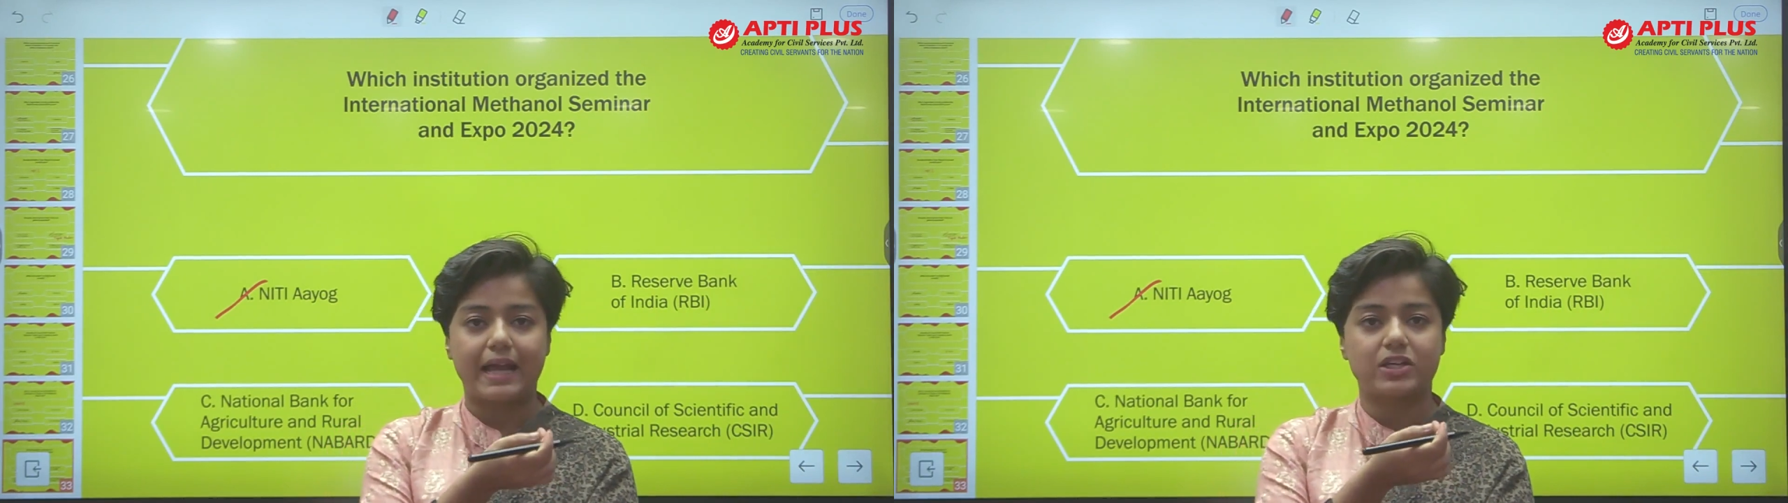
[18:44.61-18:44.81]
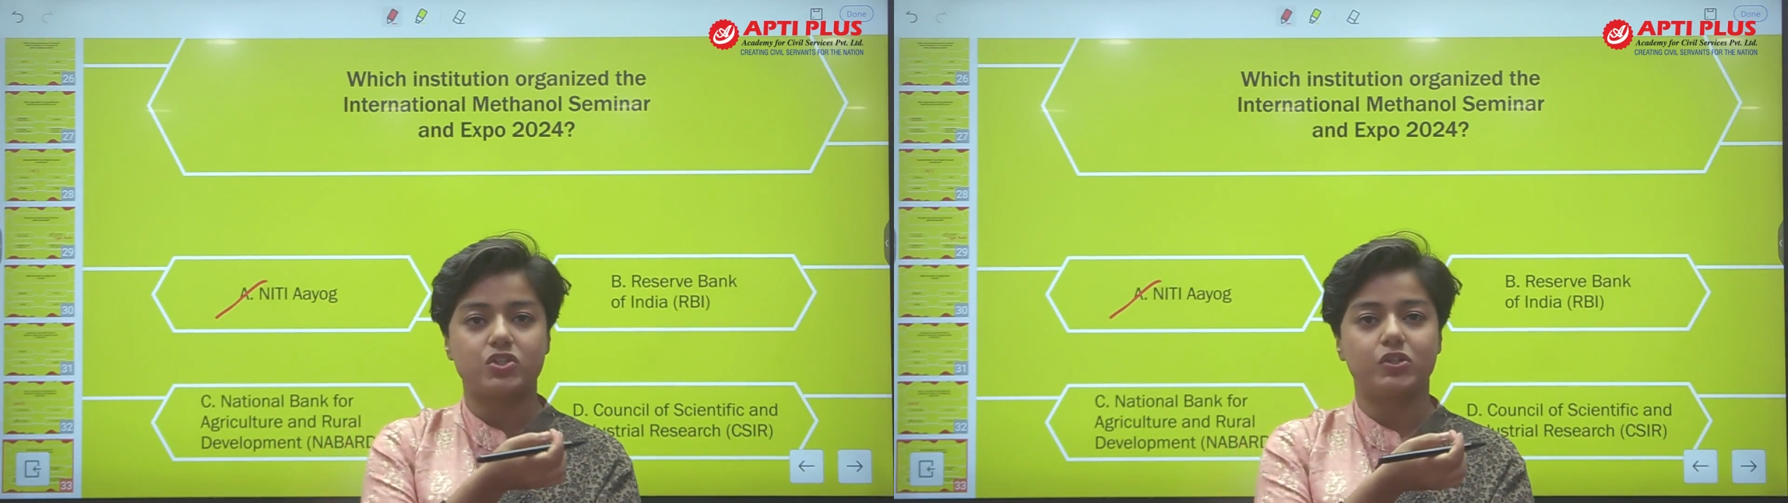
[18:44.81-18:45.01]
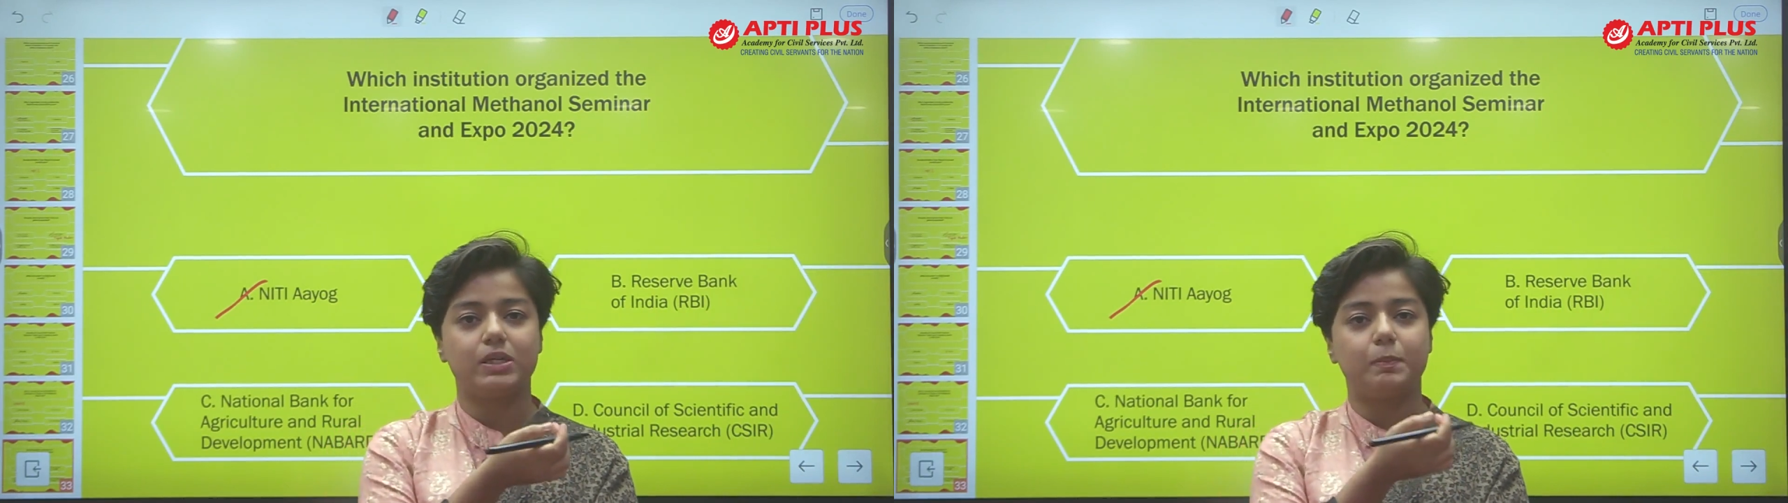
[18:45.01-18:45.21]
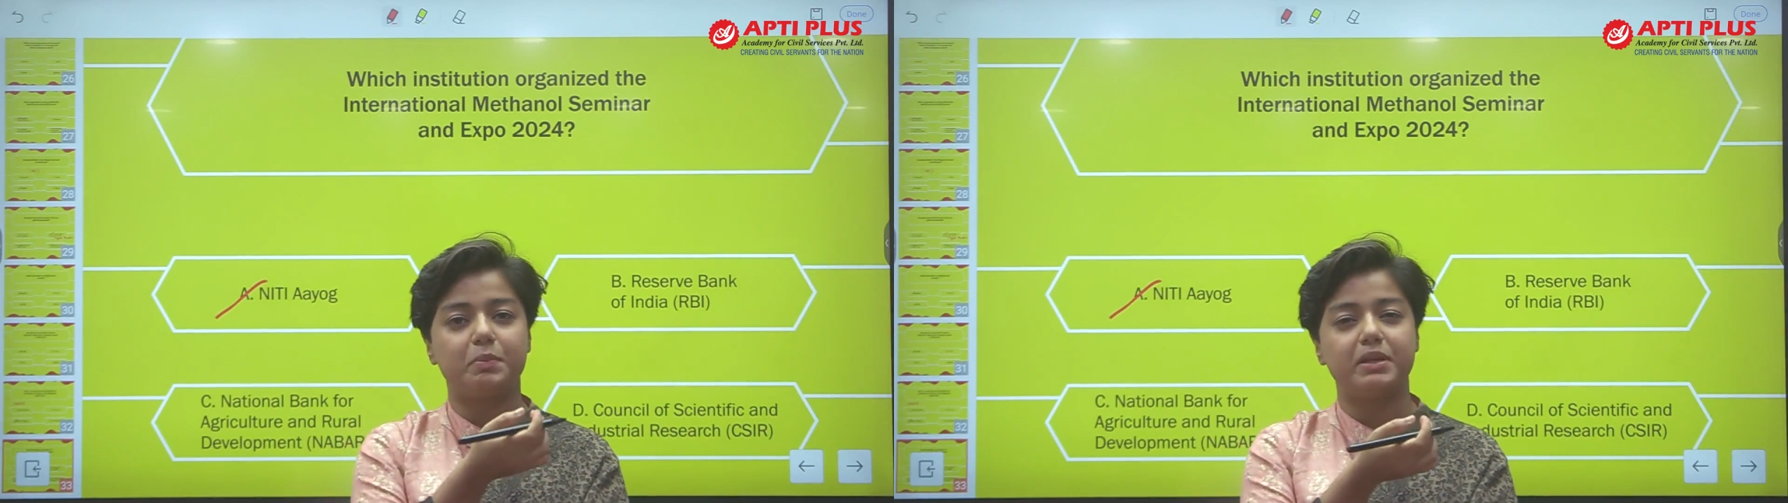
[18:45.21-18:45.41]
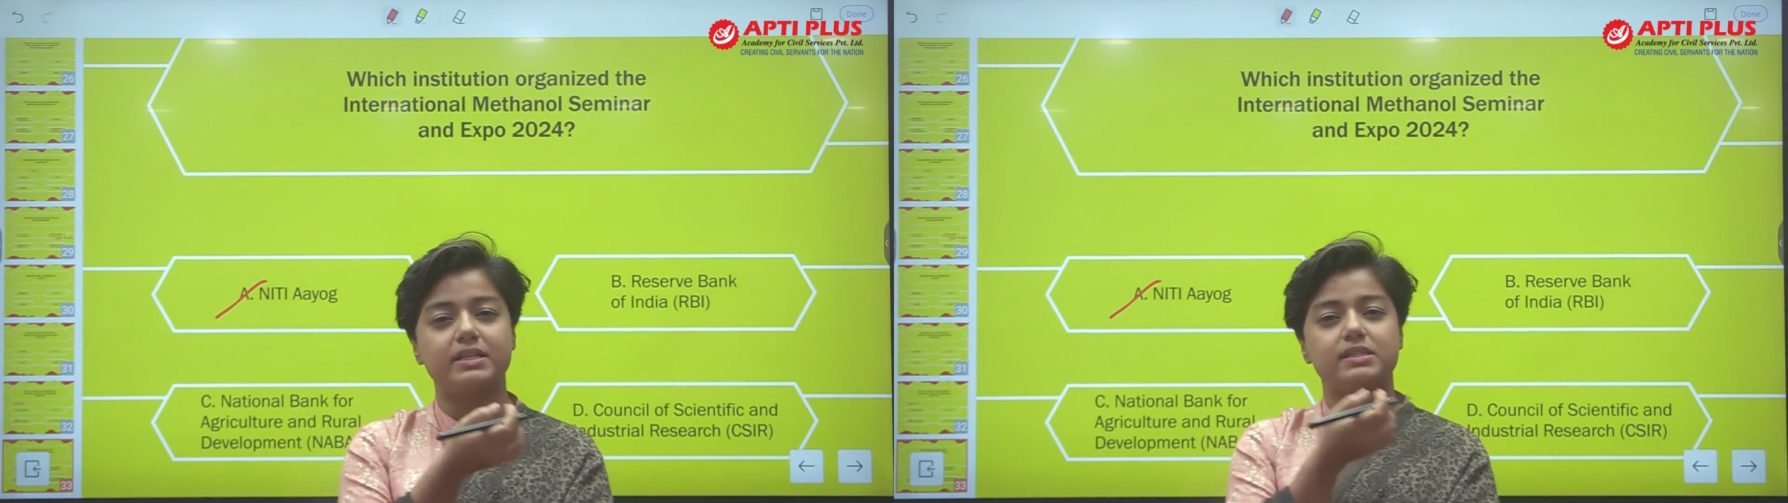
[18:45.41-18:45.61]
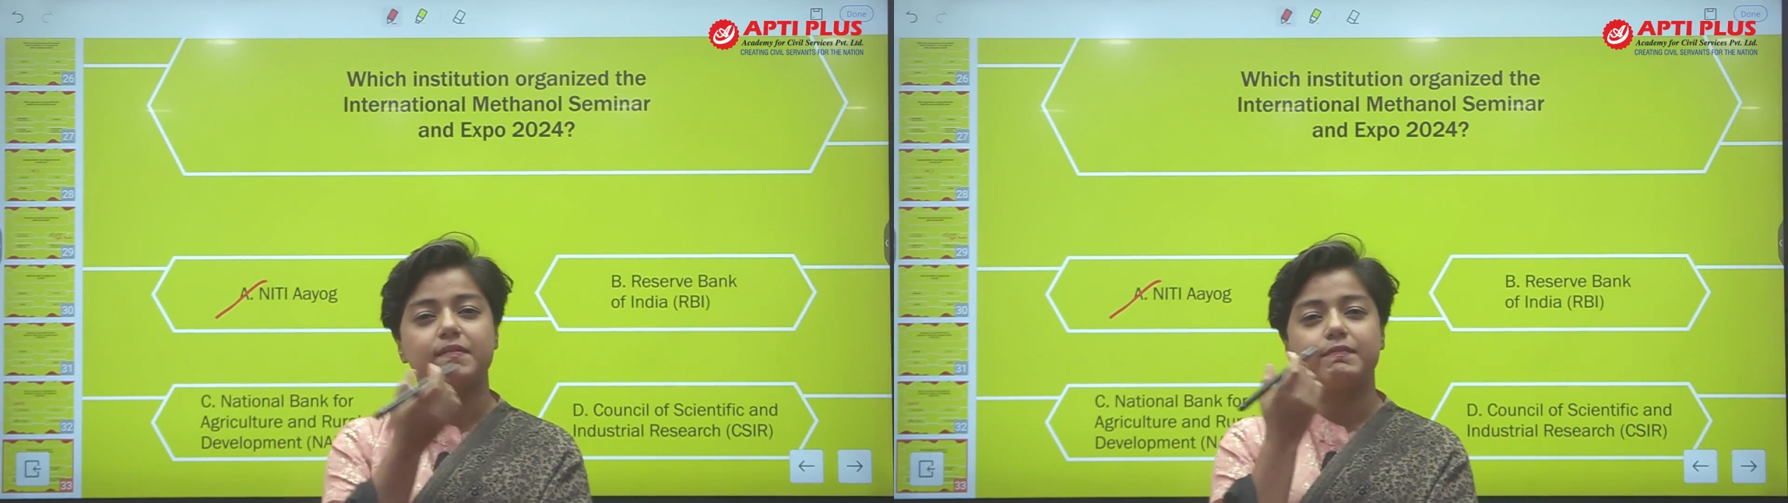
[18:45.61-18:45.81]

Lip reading: actually plays a